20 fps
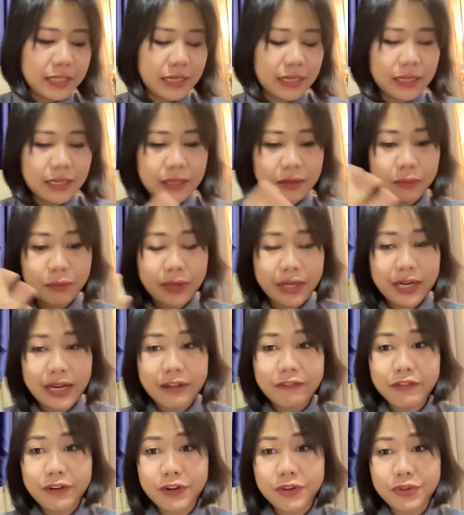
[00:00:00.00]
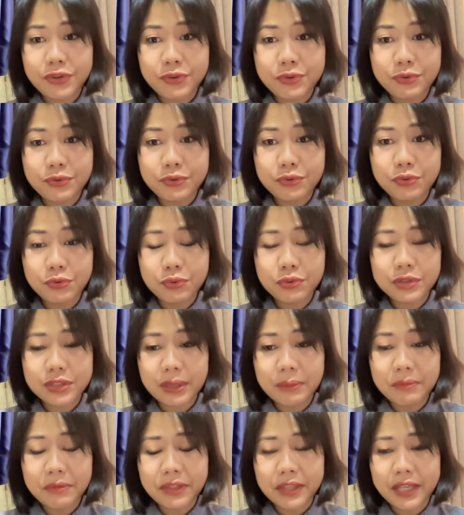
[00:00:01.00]
Whenever you do
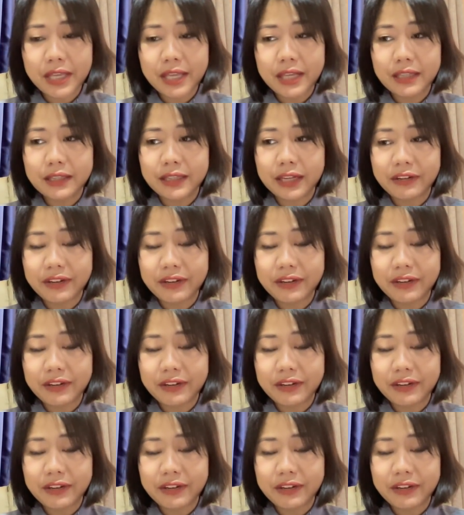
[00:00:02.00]
something